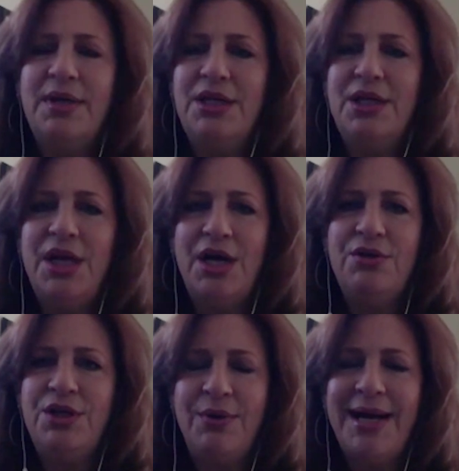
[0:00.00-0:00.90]

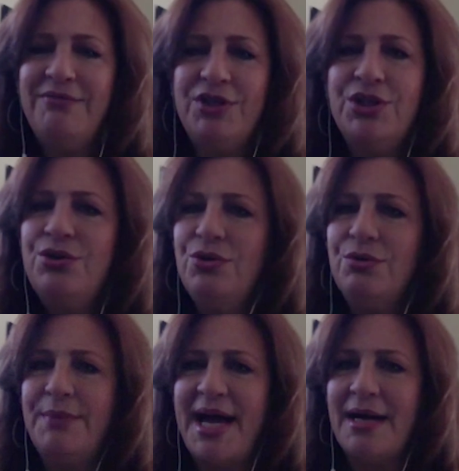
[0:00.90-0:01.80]
you have Google
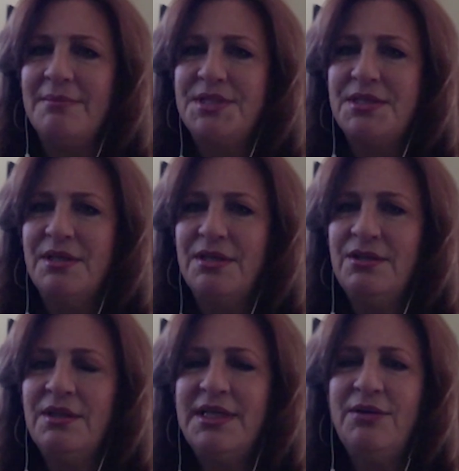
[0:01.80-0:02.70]
Maps,
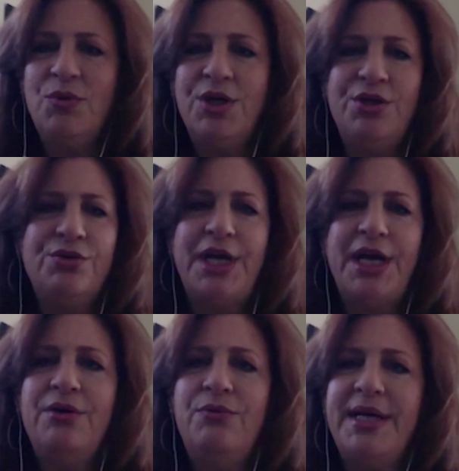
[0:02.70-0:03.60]
look at where you're
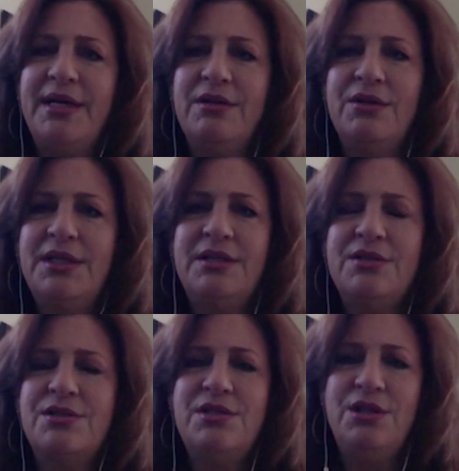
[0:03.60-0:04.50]
going and look at
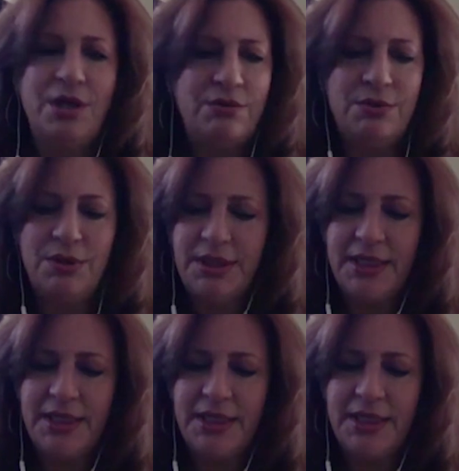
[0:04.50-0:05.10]
this, enlarge